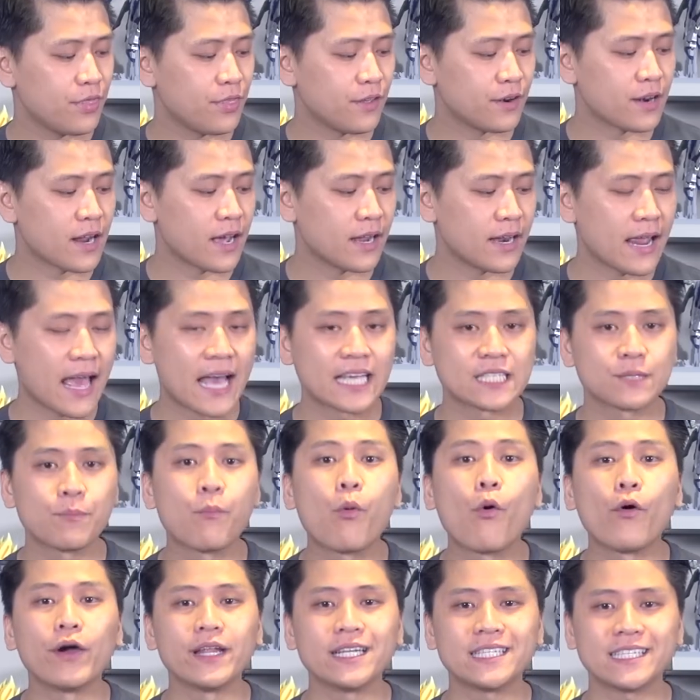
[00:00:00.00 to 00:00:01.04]
They're not as
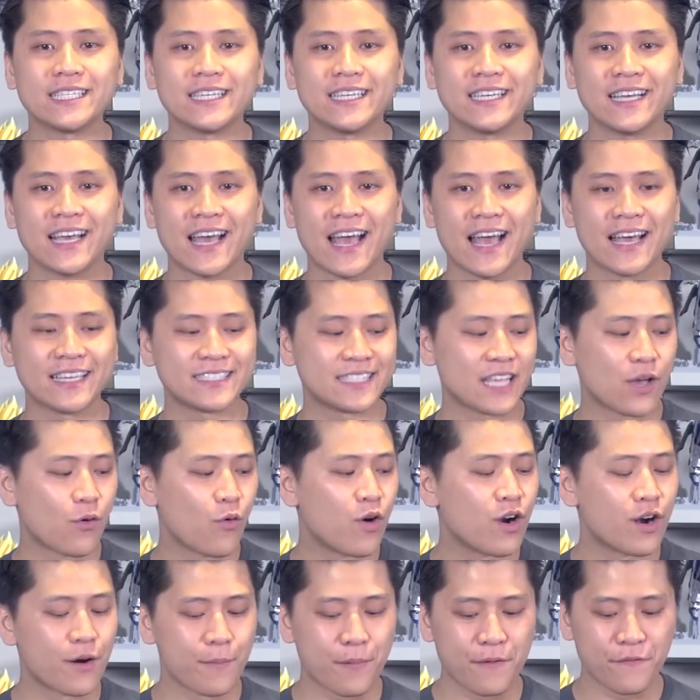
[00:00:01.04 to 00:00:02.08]
pointy as they
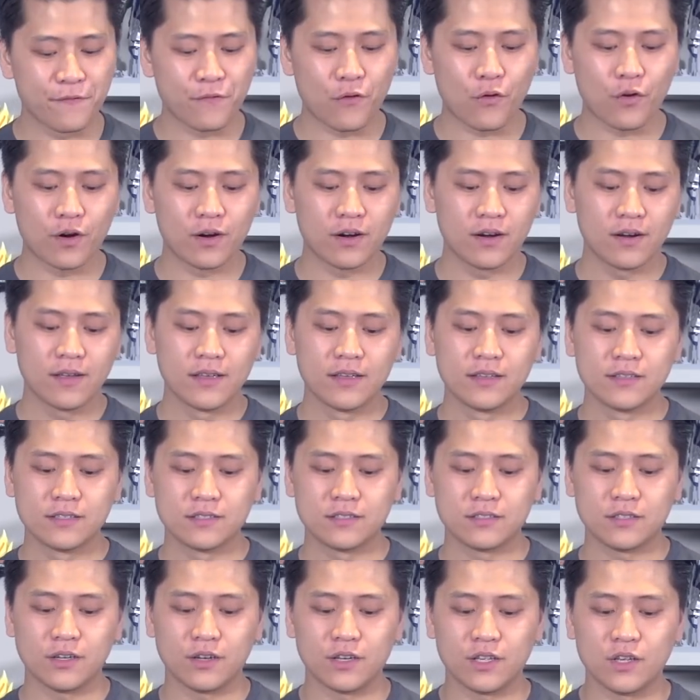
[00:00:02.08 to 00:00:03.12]
were before,
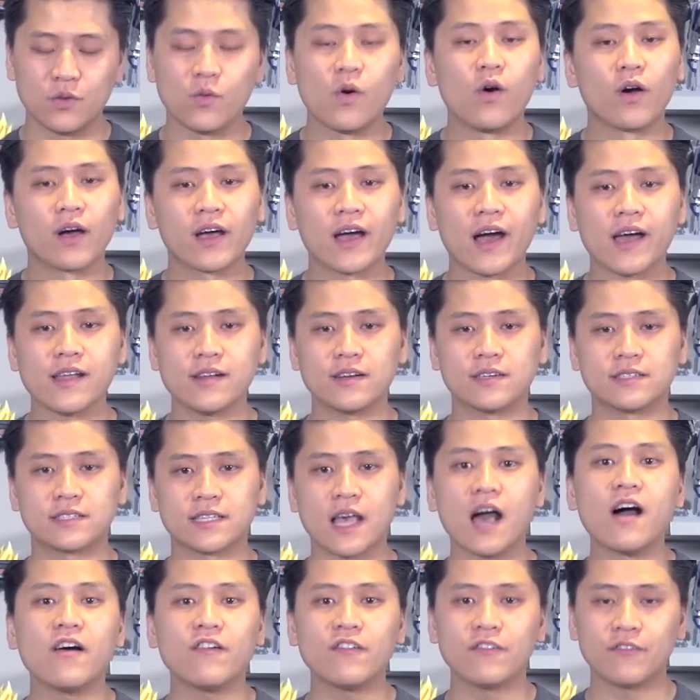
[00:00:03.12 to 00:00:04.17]
so you won't cut
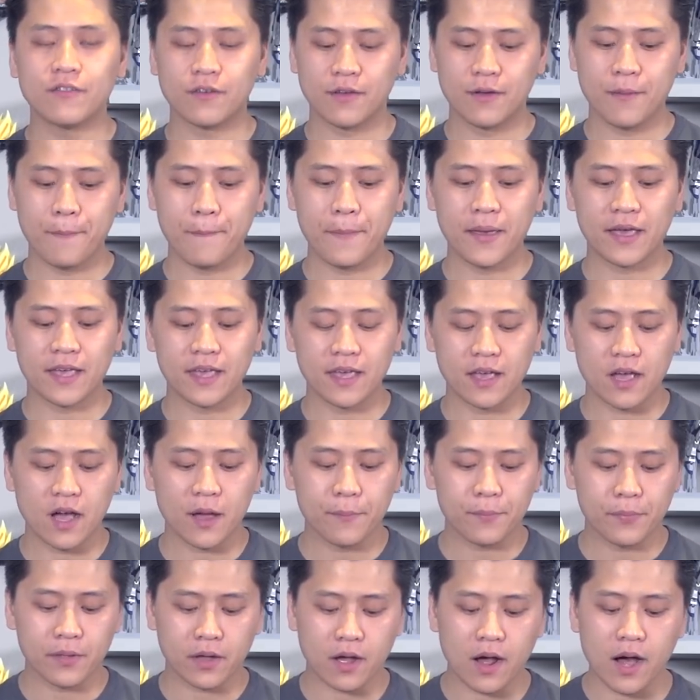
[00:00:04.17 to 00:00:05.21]
yourself picking
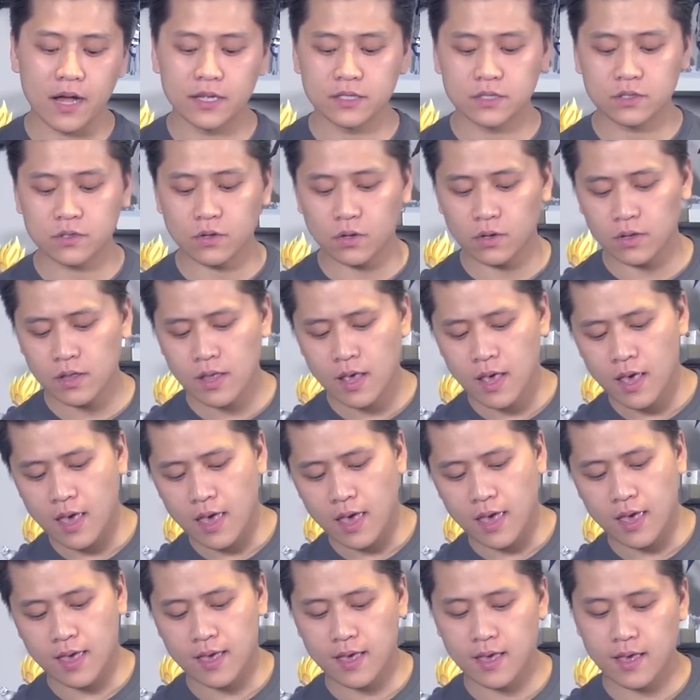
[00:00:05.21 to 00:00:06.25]
up the console.
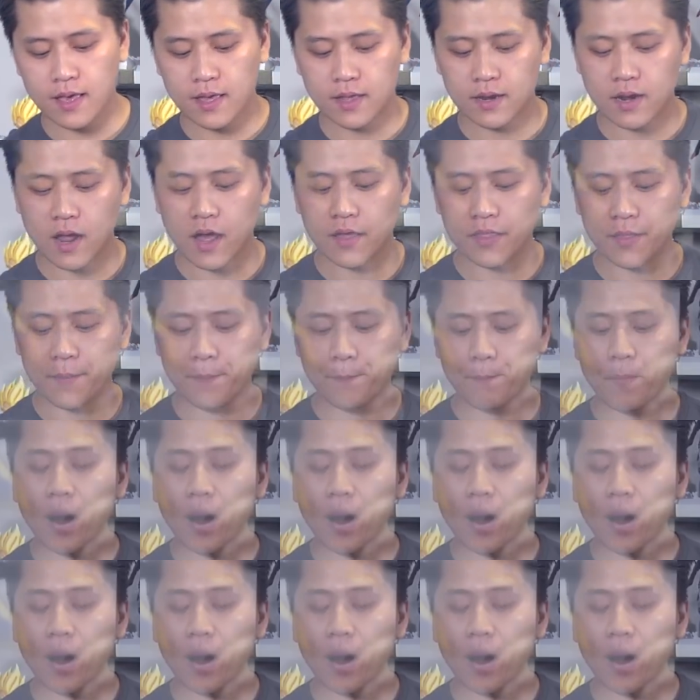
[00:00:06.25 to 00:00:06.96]
And on the